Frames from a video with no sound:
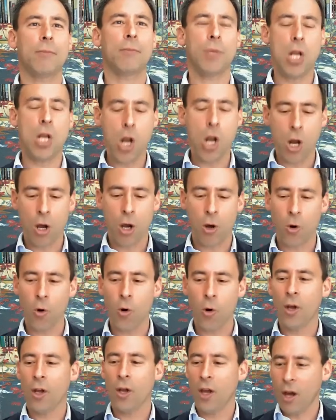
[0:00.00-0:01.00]
But no,
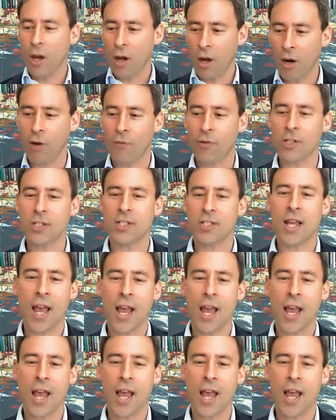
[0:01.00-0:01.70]
Harvard is